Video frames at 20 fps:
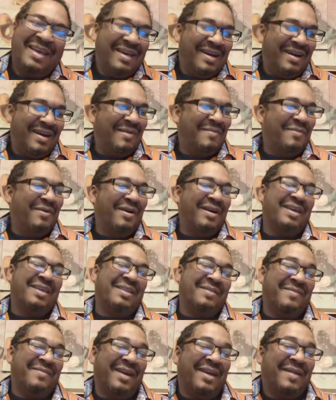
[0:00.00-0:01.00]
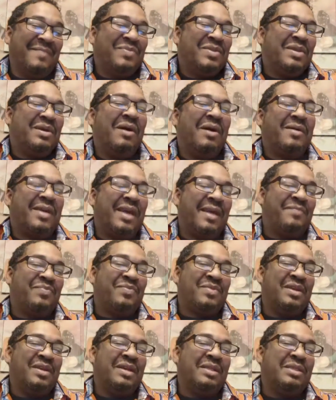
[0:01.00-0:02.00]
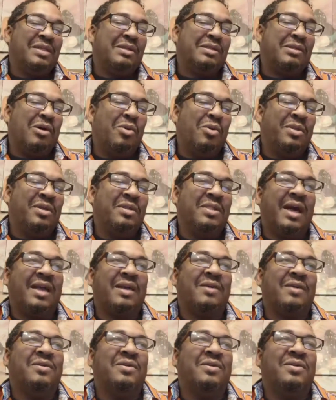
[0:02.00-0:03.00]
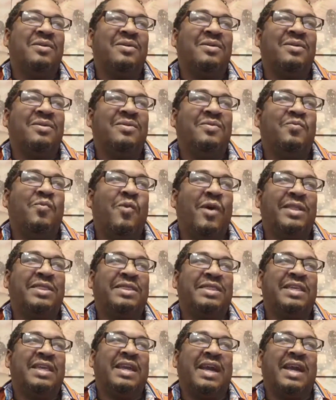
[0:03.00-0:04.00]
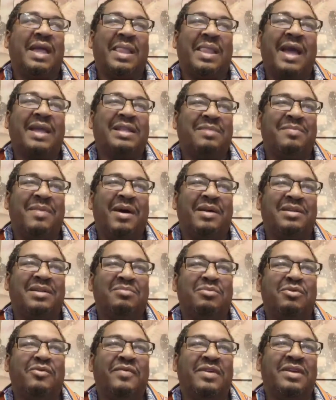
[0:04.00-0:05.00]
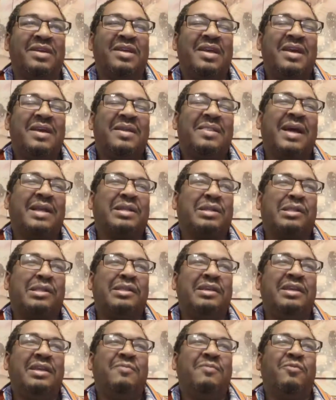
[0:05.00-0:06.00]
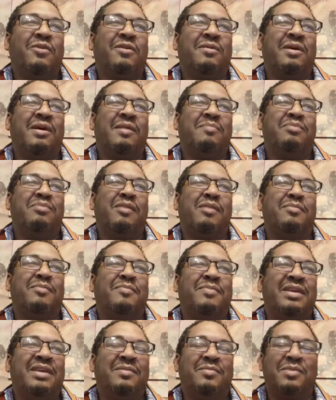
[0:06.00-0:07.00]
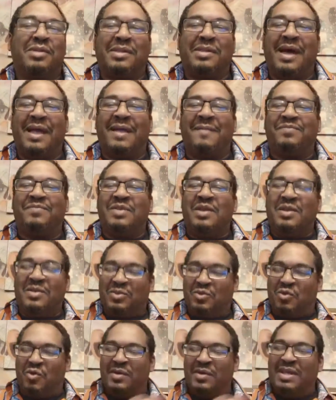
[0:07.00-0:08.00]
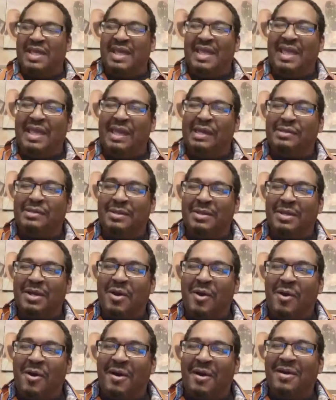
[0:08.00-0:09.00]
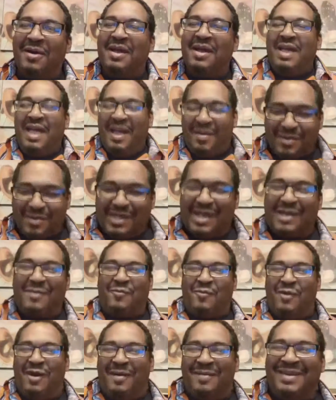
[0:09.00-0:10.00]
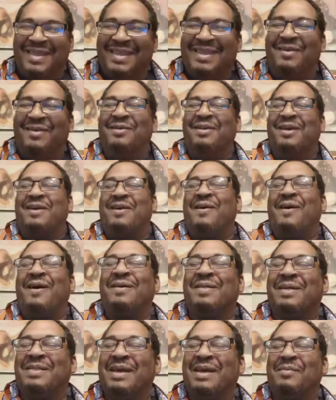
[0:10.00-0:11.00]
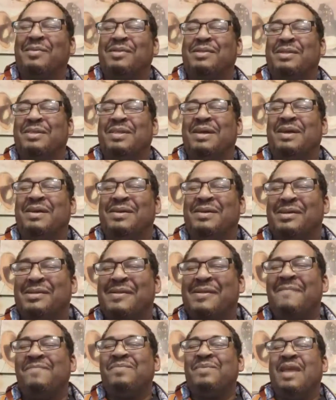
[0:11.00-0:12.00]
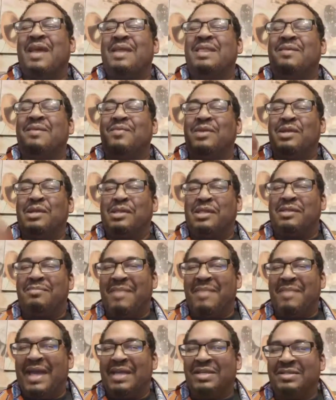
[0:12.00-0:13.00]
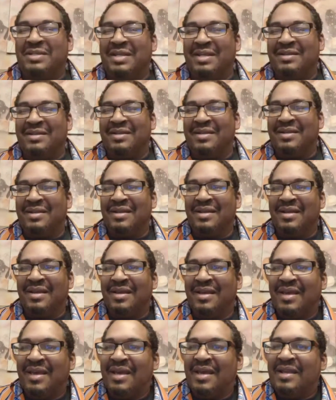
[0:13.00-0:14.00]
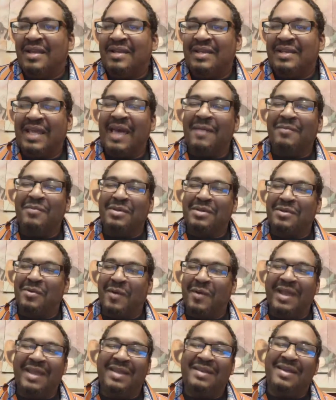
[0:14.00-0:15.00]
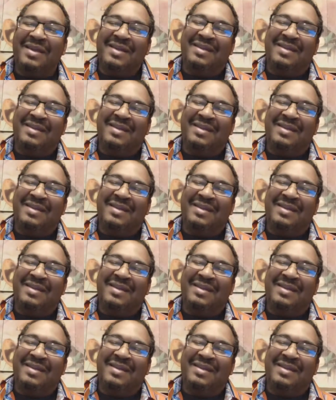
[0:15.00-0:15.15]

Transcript: Oh boy. Anyway, okay. There's only like one thing I liked about the movie. Like the scene where Bumblebee was like throwing the eggs on the car and was like rubbing it on the car. Like, that was hilarious. And then when he smashed it, that was great.